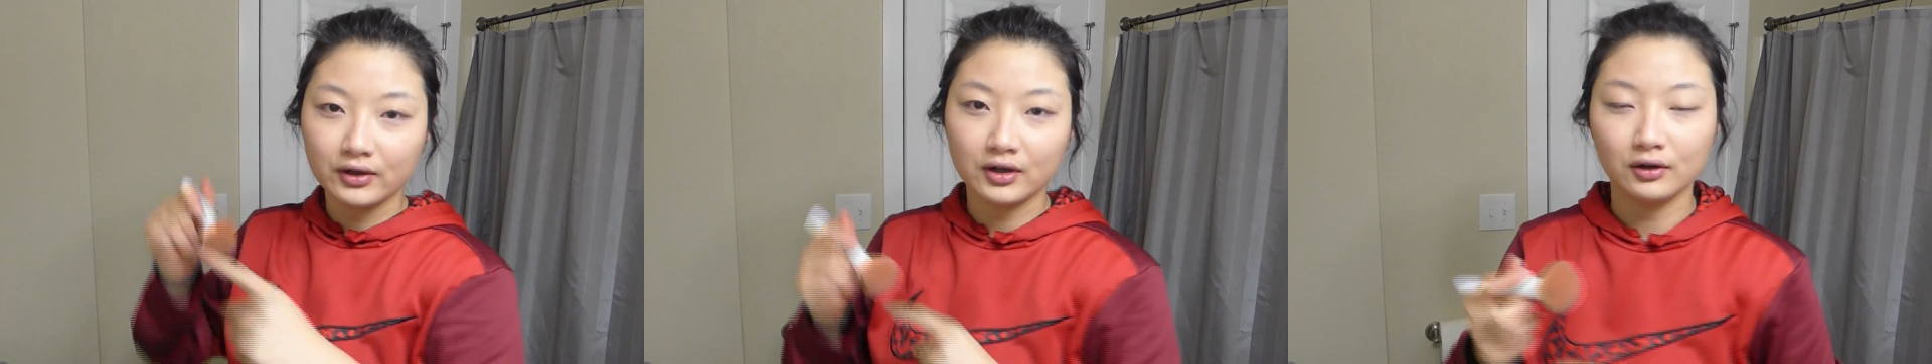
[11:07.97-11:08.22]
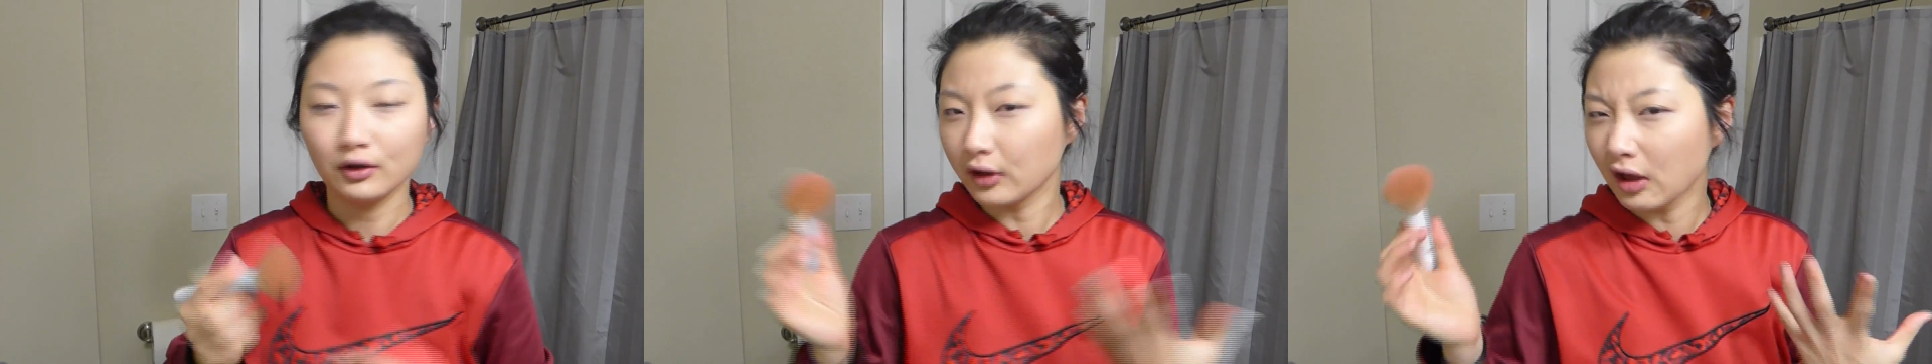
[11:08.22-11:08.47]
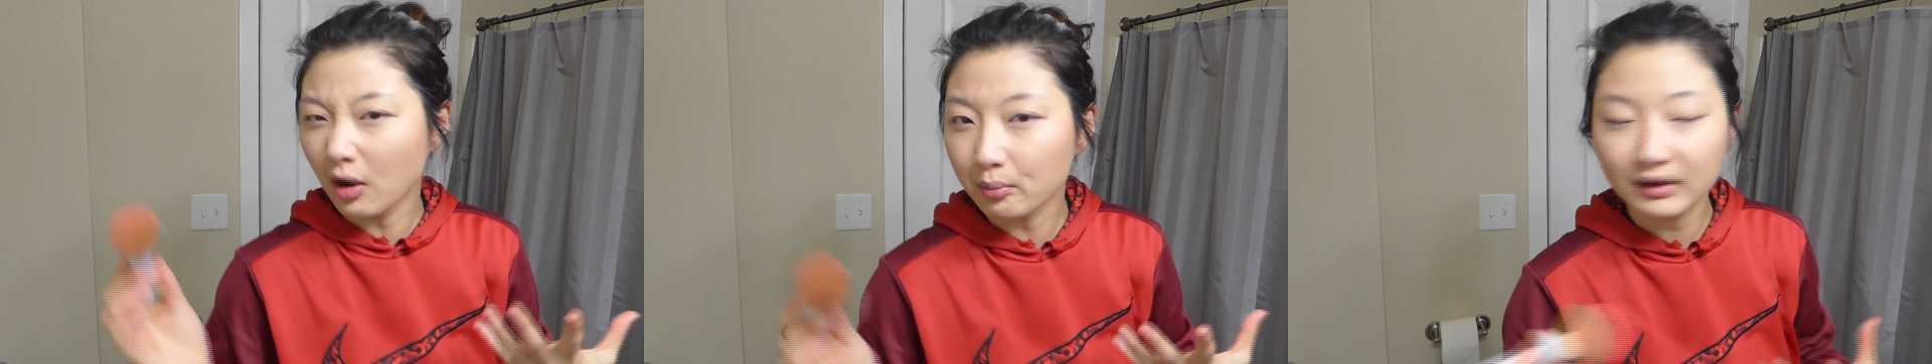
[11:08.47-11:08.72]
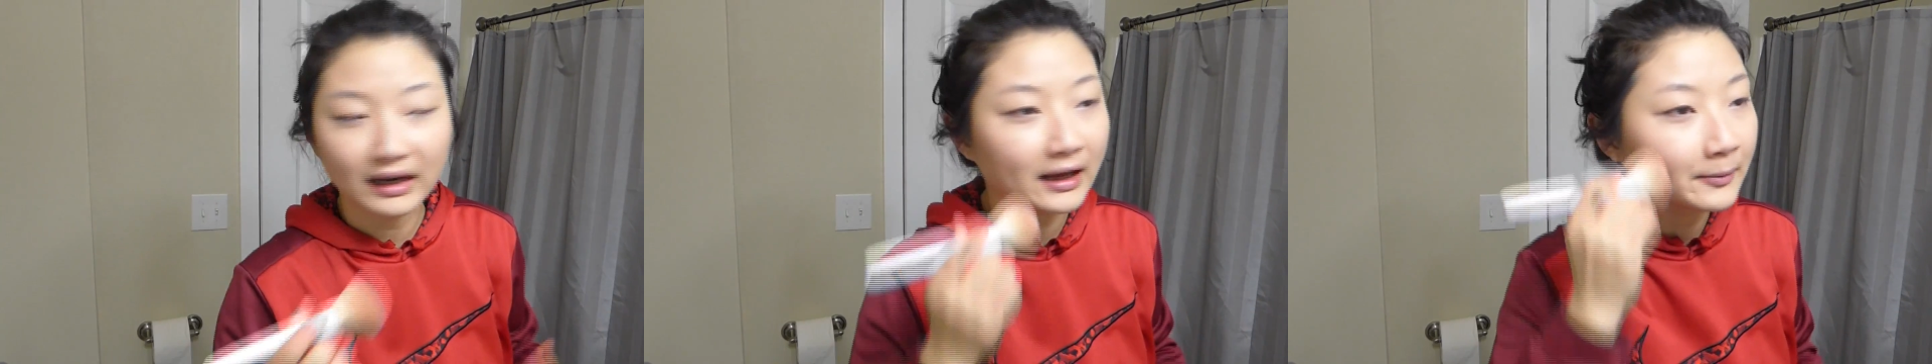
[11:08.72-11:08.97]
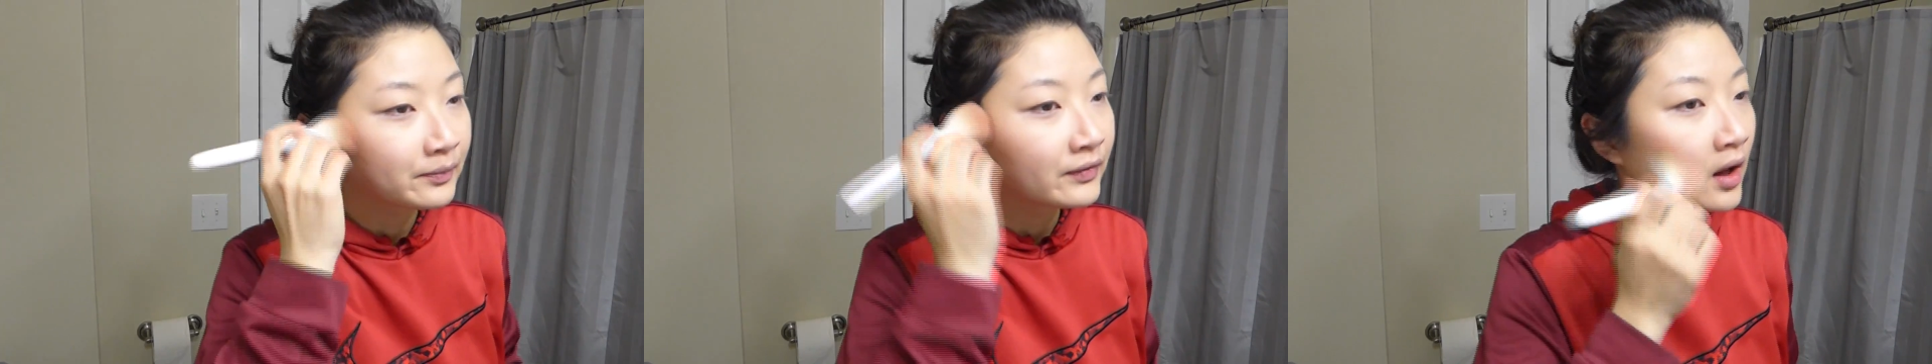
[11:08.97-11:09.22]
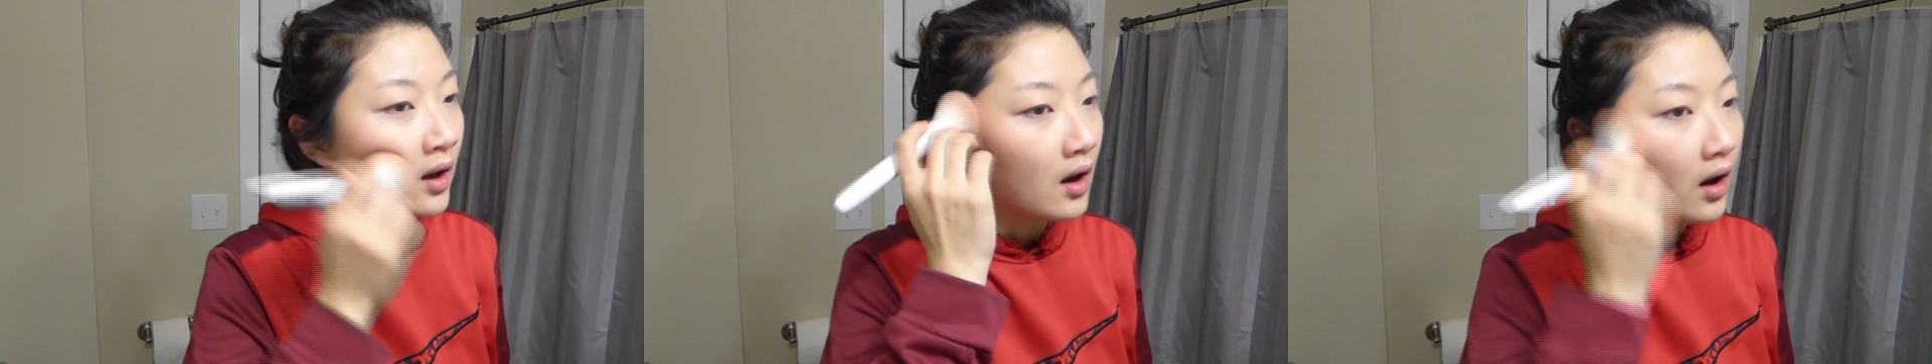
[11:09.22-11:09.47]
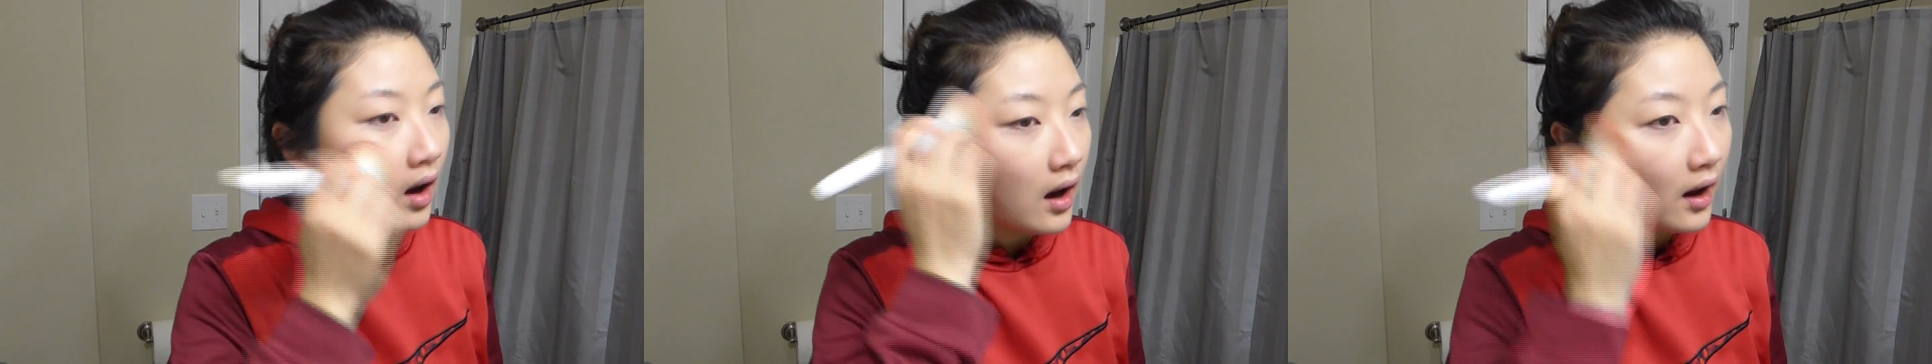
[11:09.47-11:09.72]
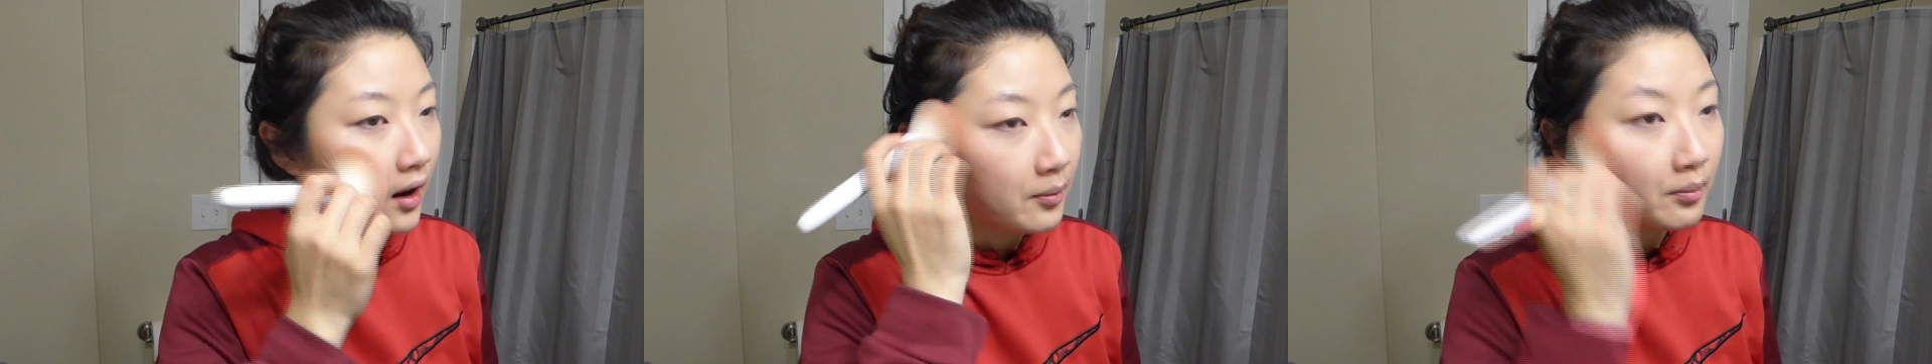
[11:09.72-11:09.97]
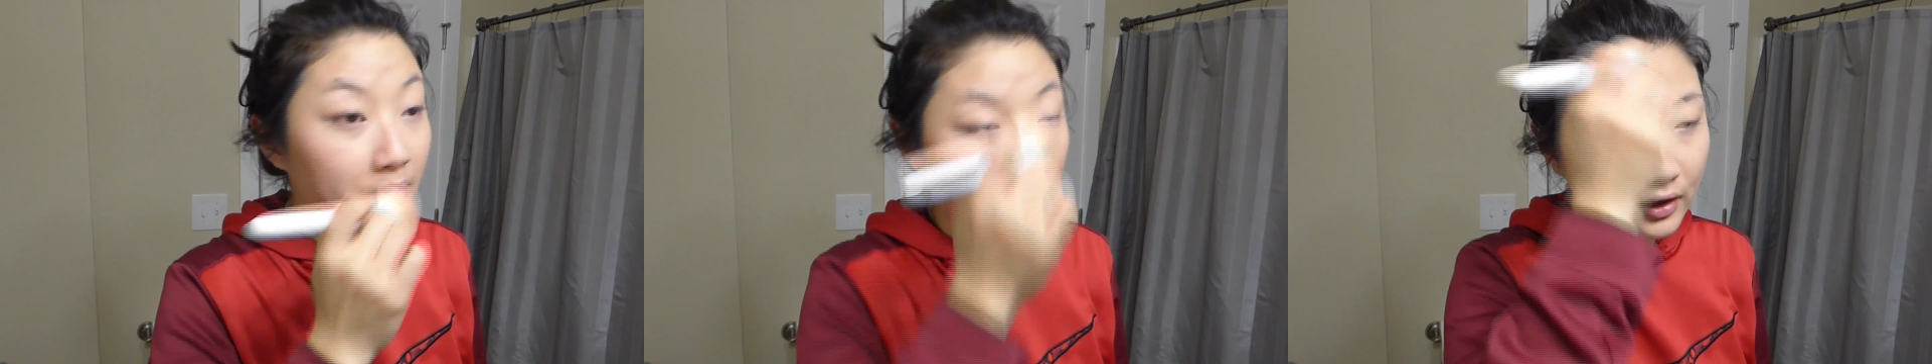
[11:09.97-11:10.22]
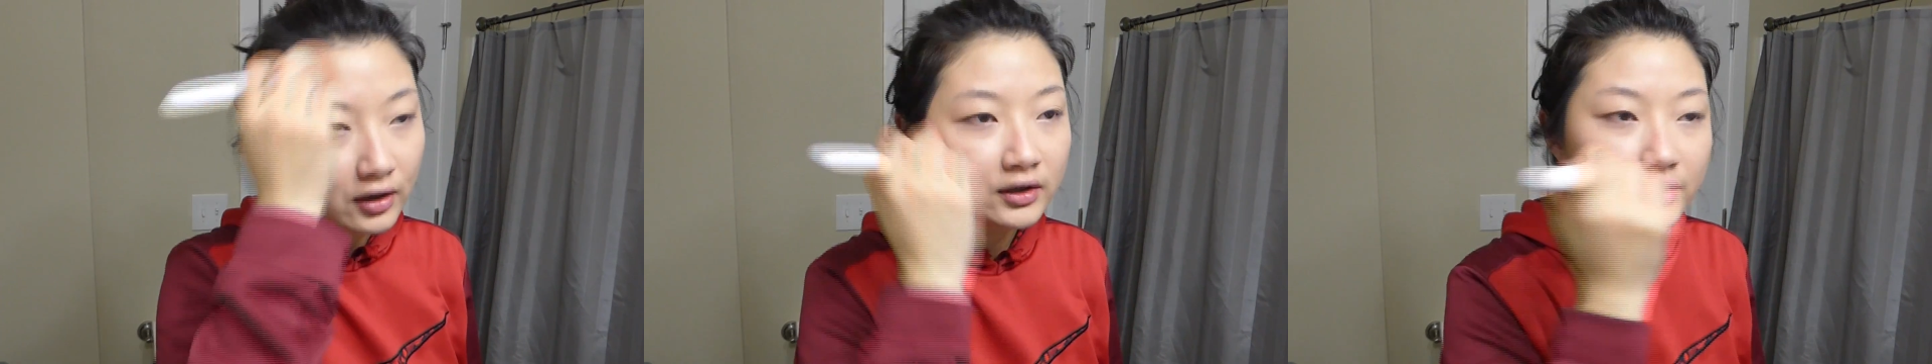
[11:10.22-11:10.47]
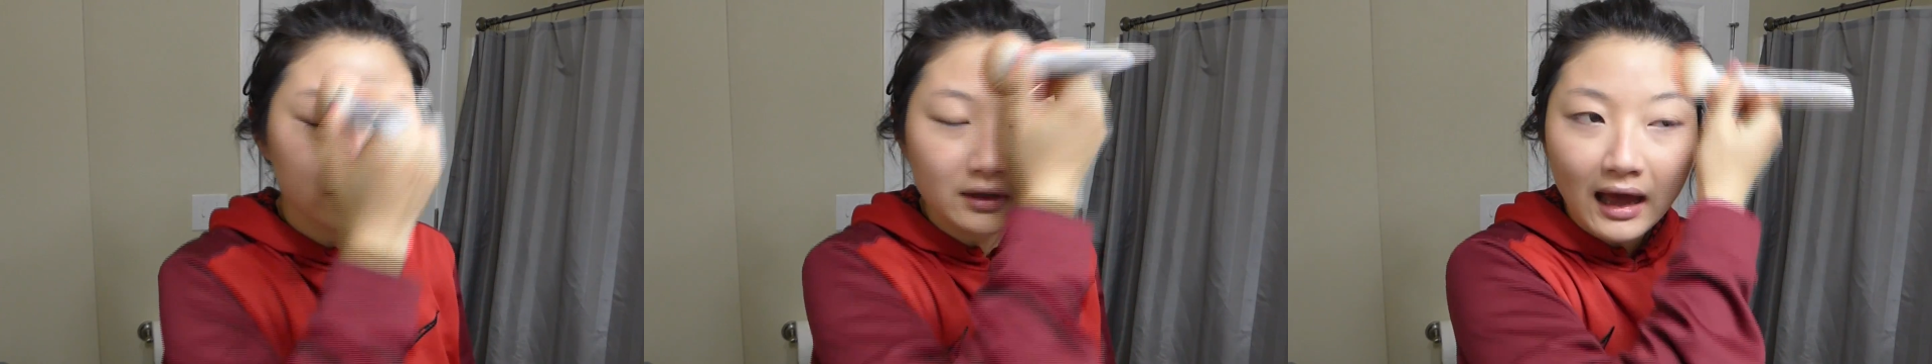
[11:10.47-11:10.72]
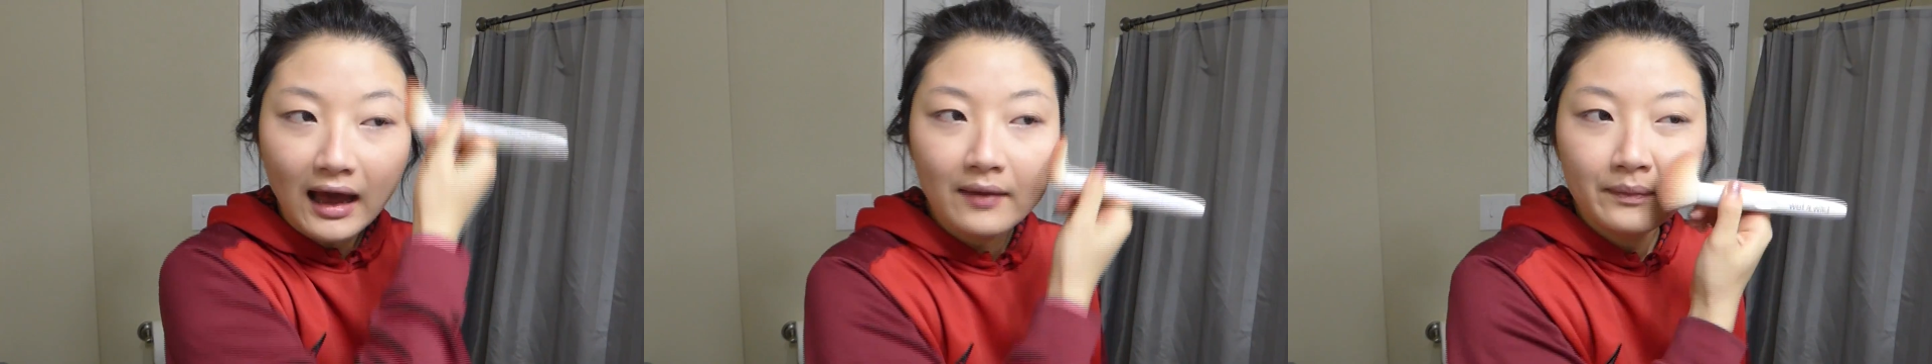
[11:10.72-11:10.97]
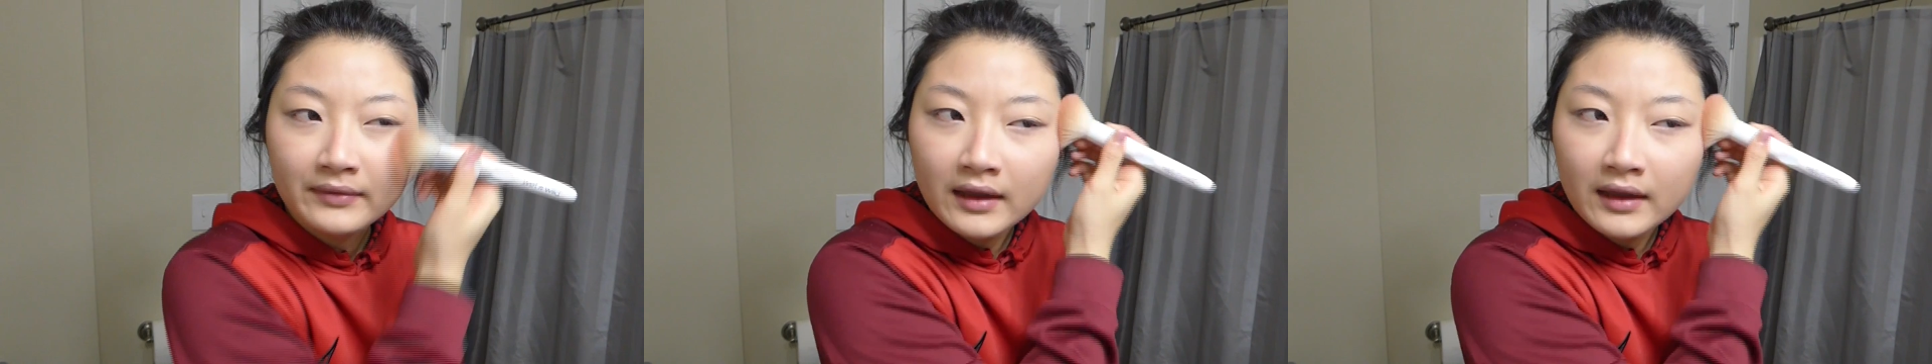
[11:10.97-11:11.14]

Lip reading: you know, looking all pretty, but I couldn't do that.